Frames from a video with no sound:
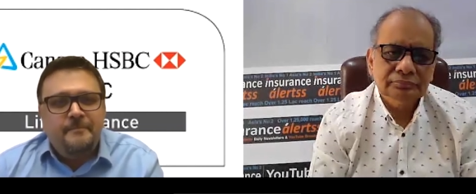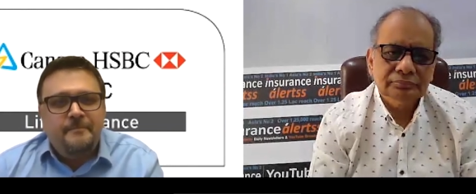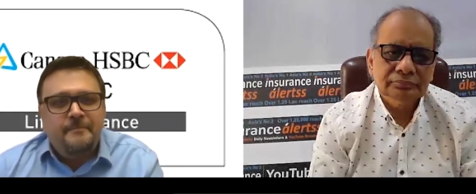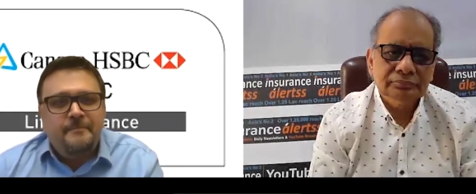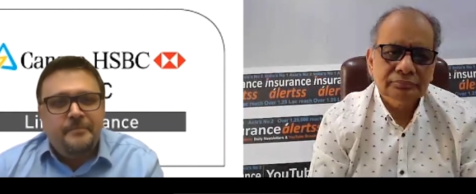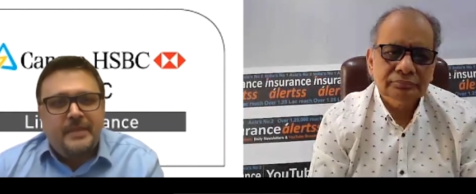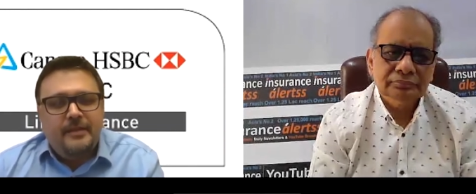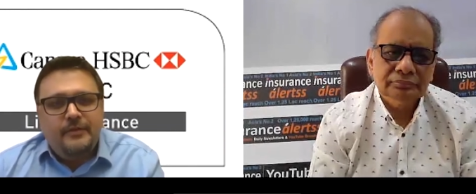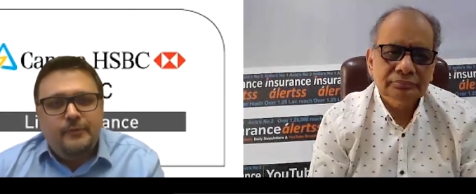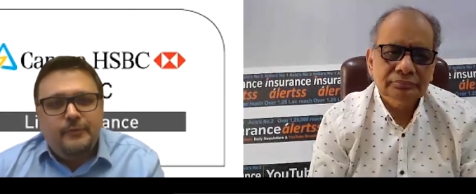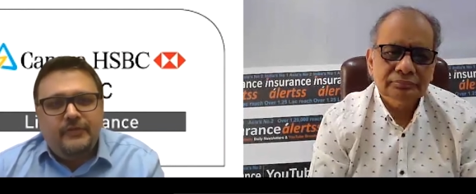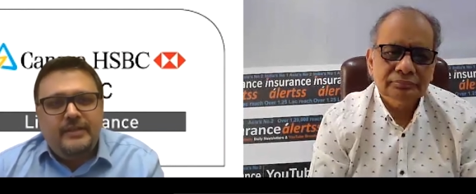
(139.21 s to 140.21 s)
Speaker 1: you
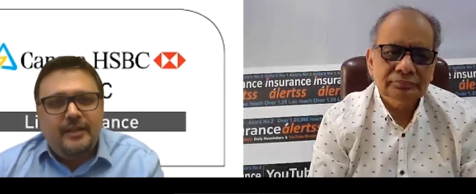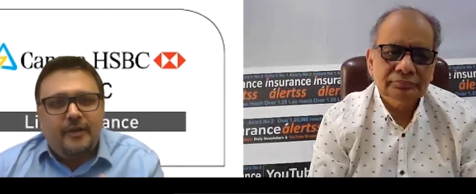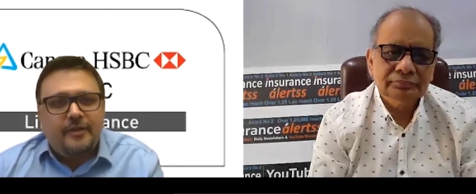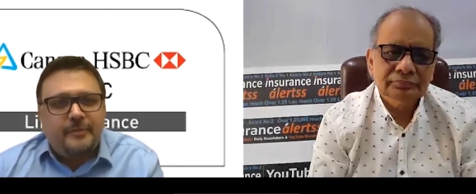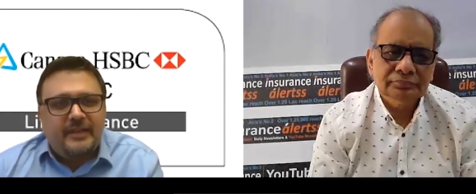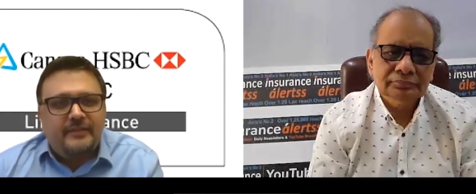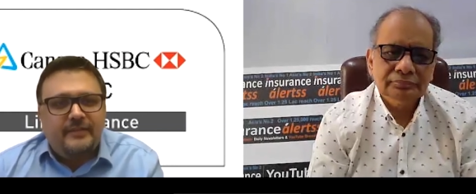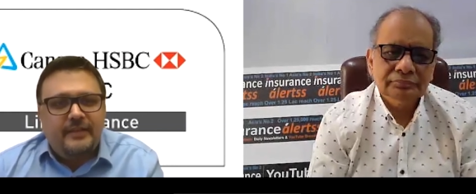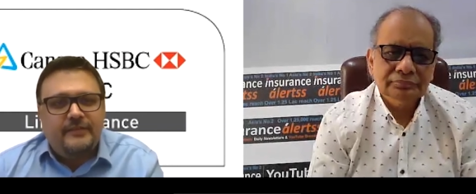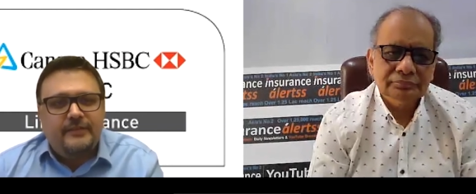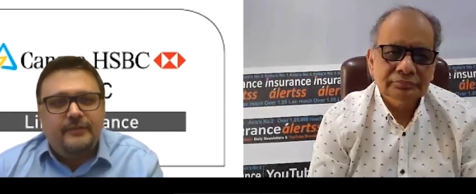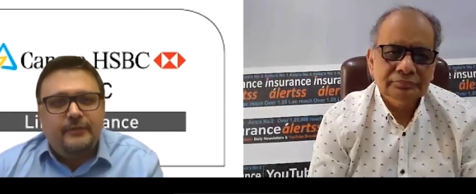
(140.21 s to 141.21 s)
see a lot of
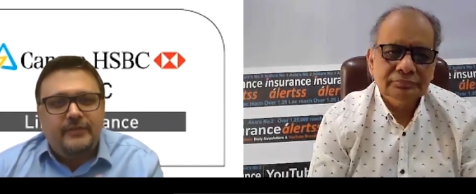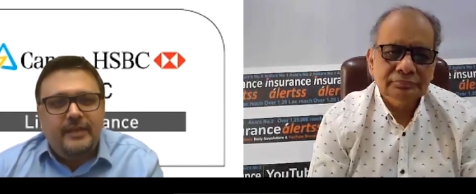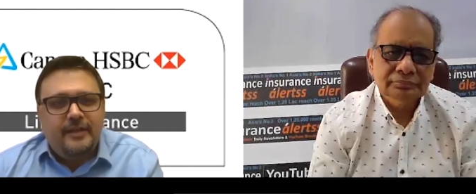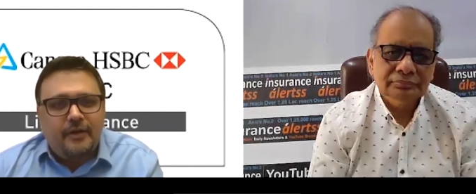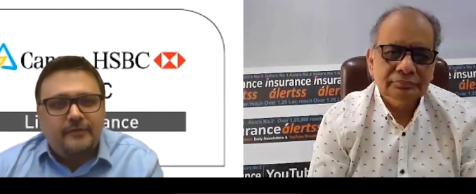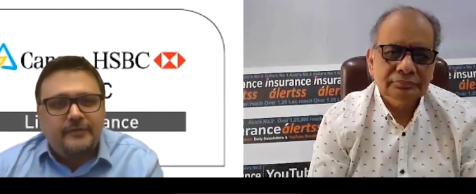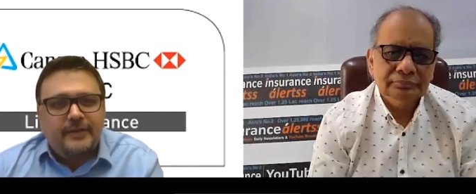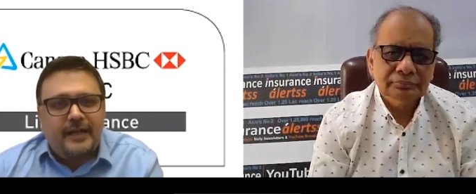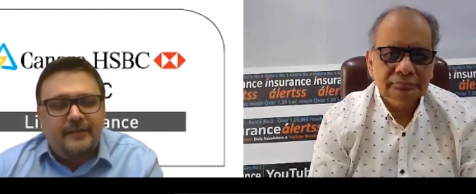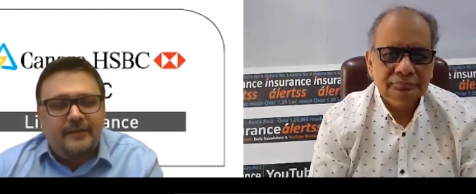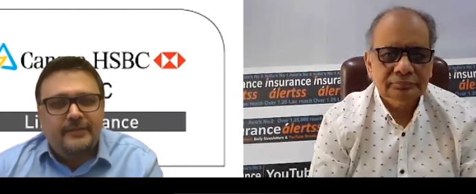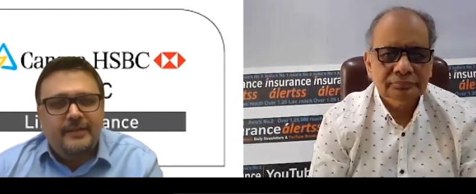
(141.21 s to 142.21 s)
presentations, you see a lot of
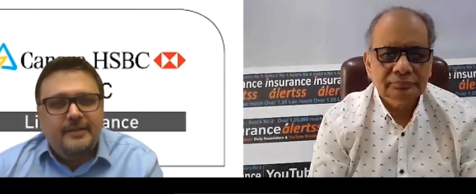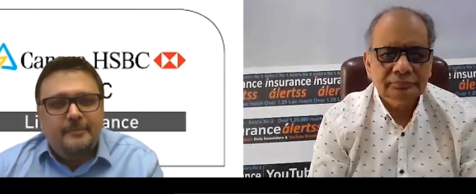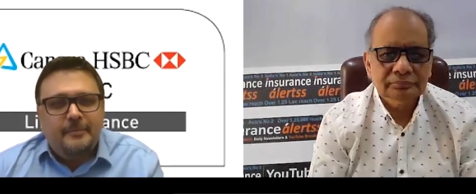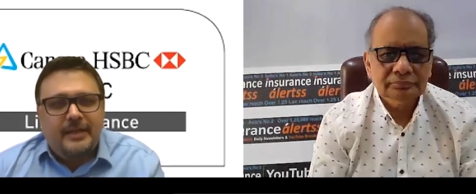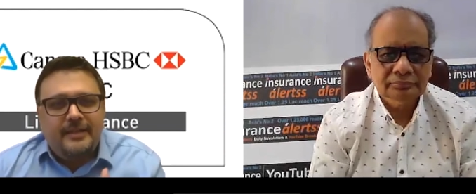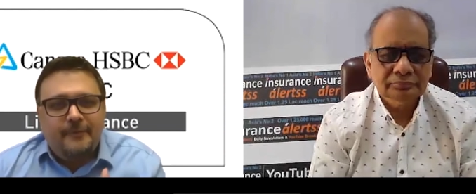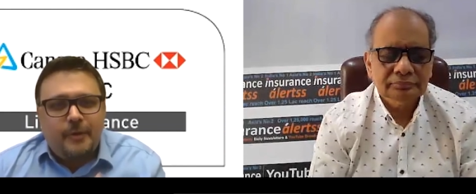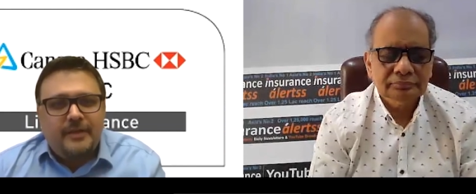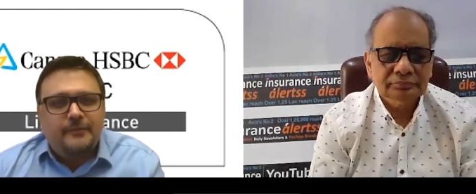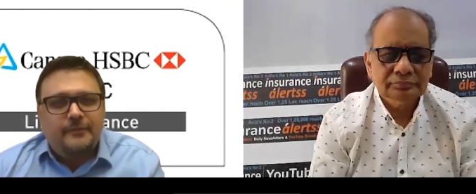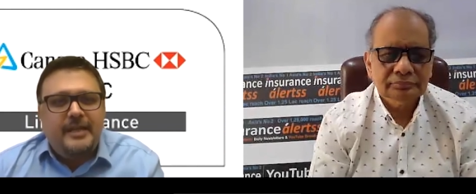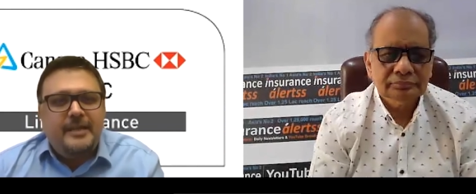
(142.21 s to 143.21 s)
graphs, but I think what
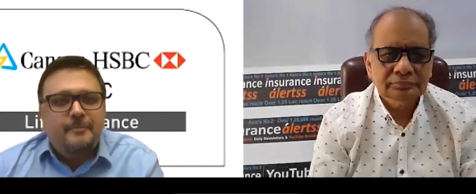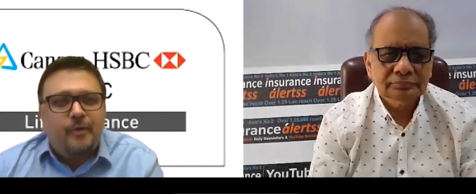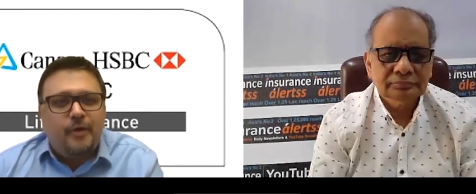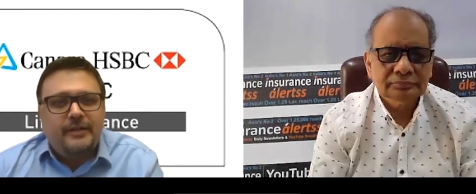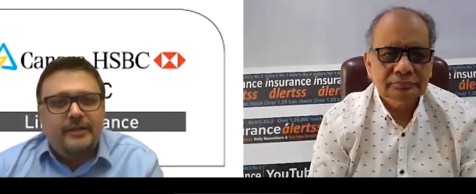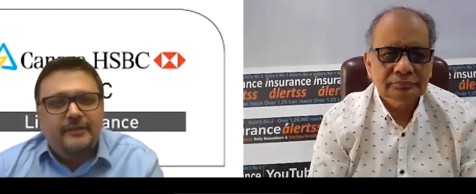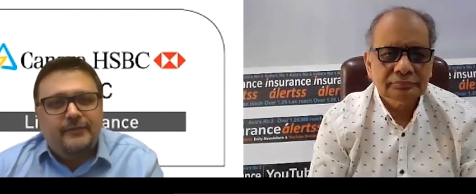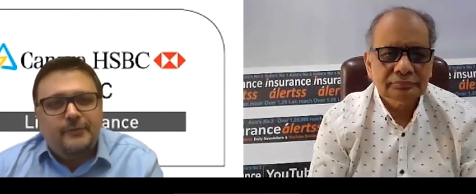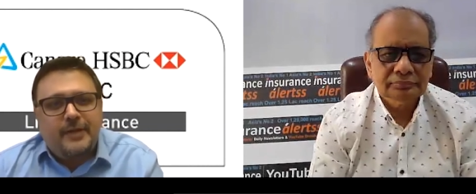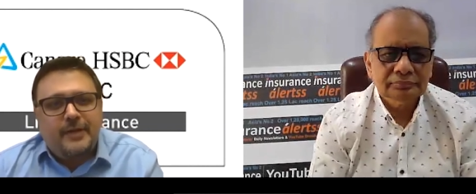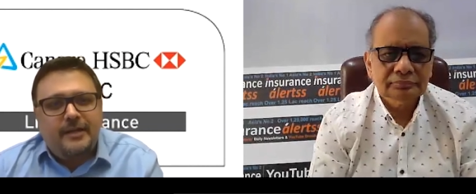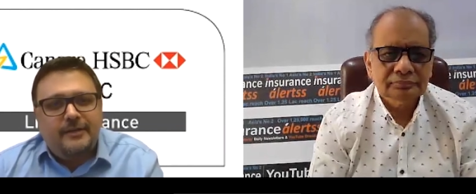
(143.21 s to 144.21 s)
is very important is
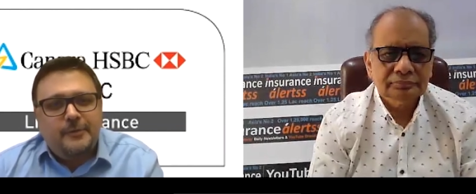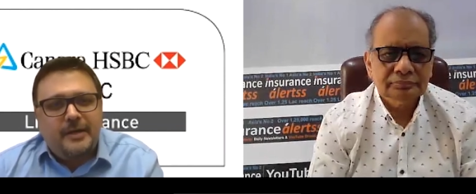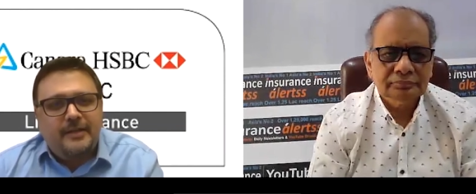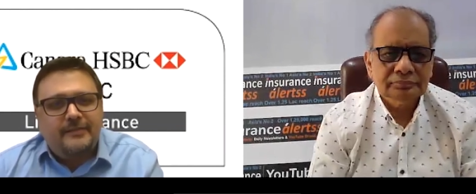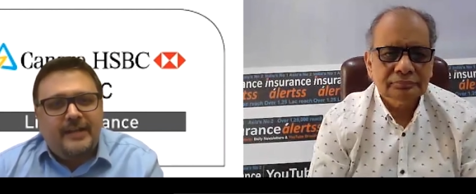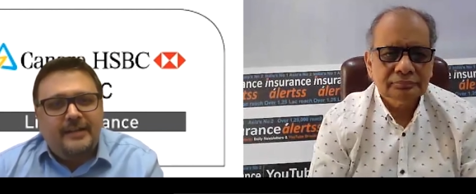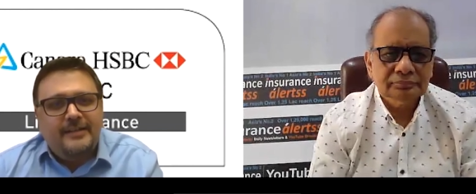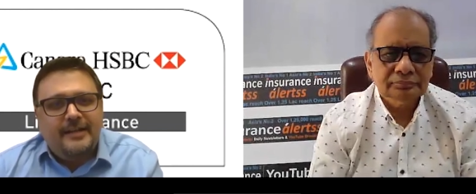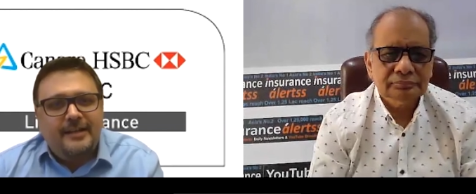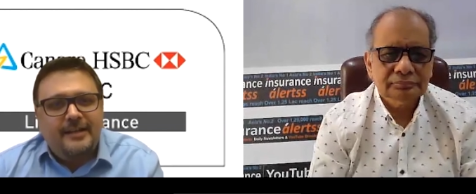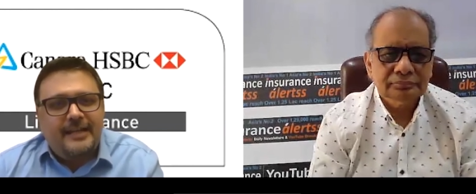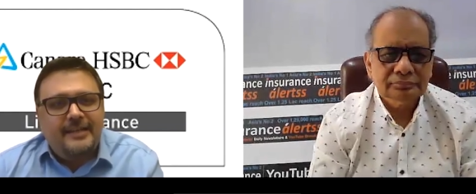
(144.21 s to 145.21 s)
to uh, to understand the
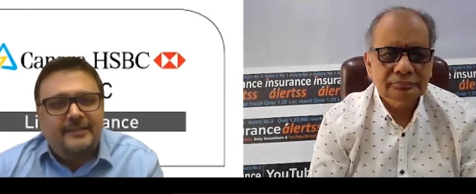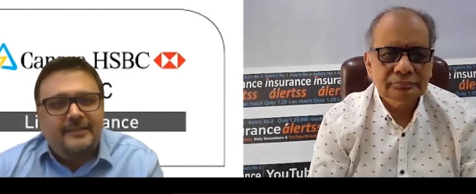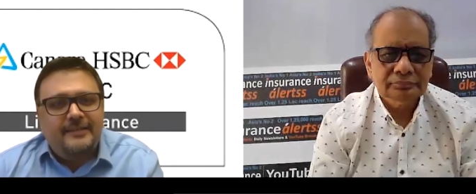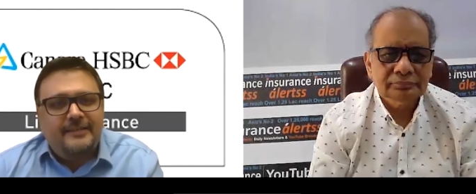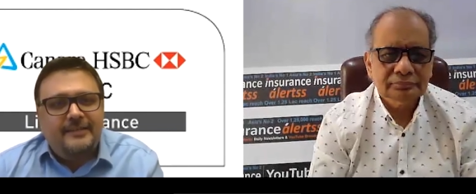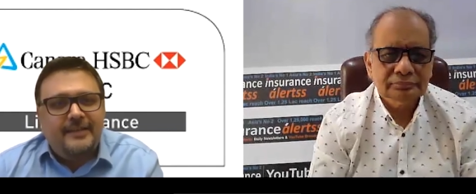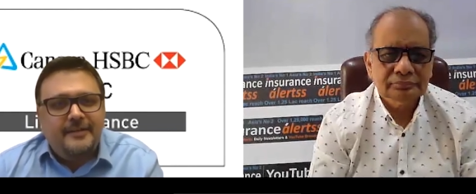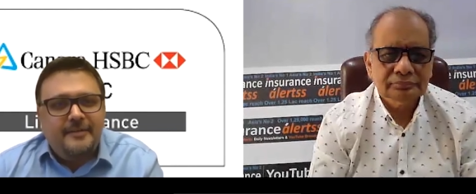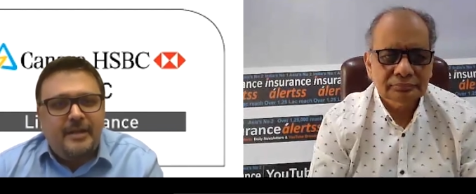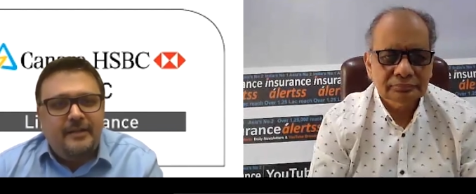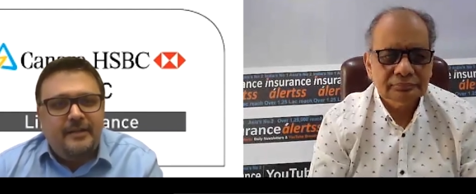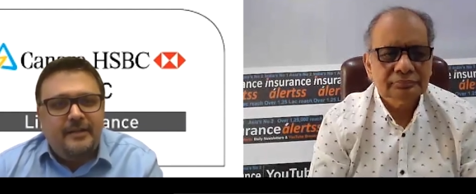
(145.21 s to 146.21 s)
underlying sentiment
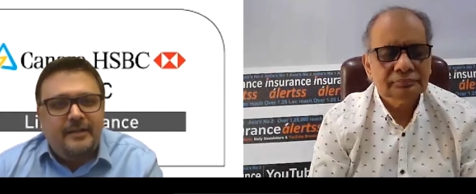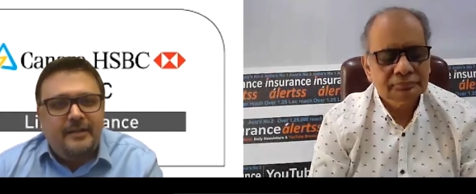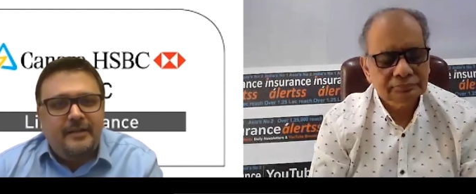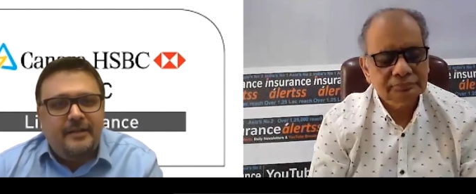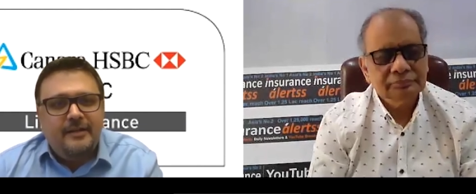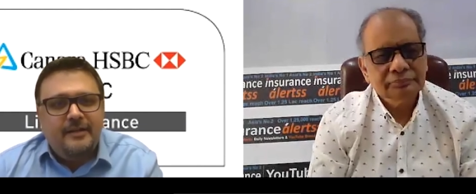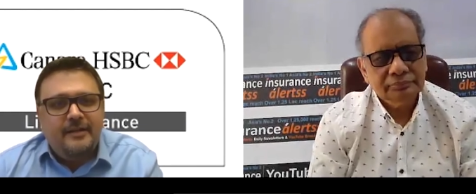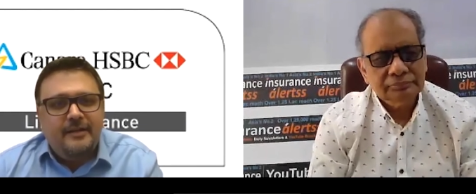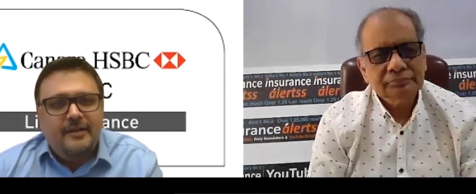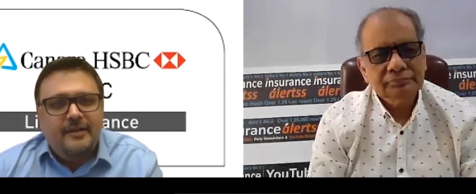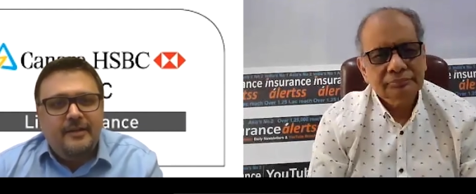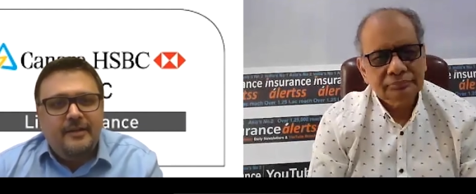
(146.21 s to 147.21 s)
or the
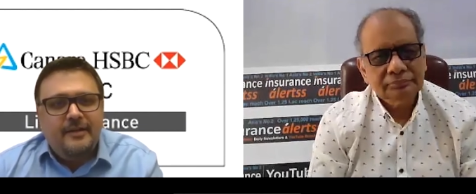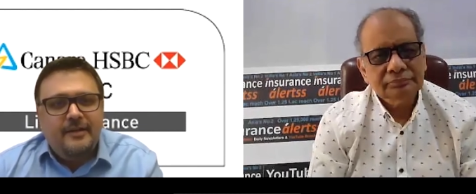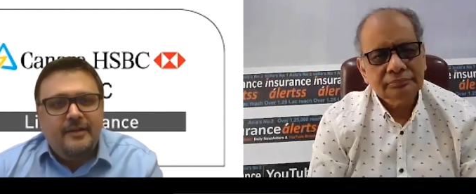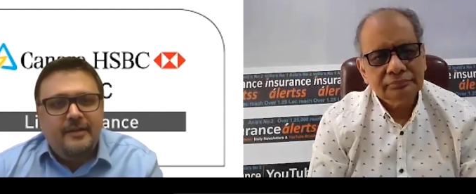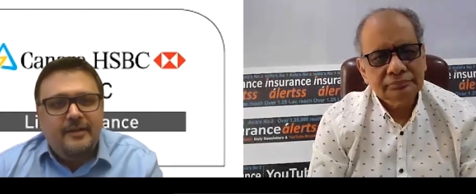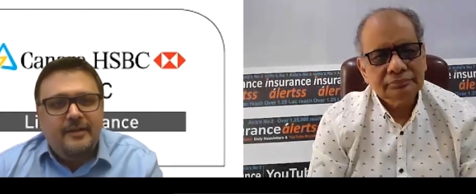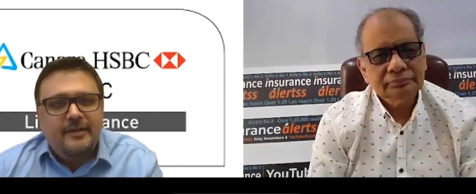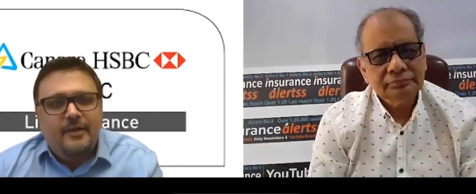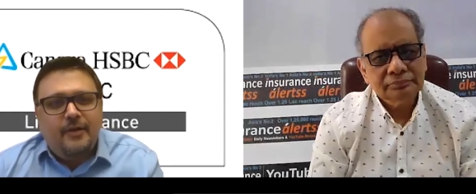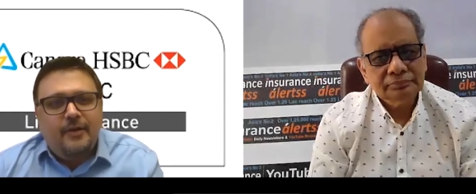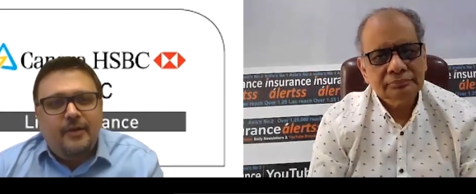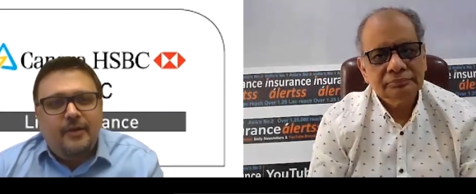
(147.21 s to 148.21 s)
undercurrent, uh,
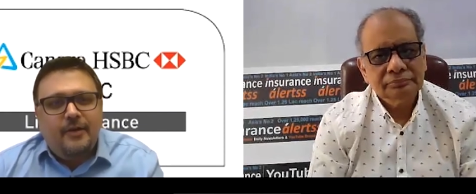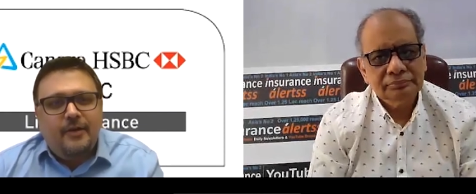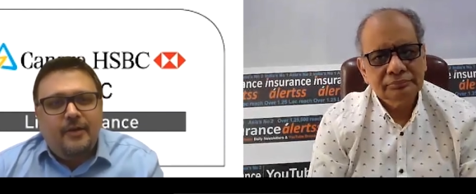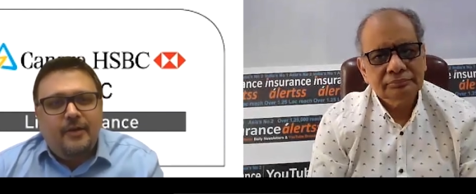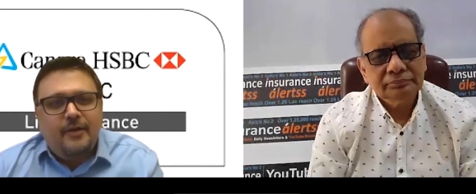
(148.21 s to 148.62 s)
as I call it.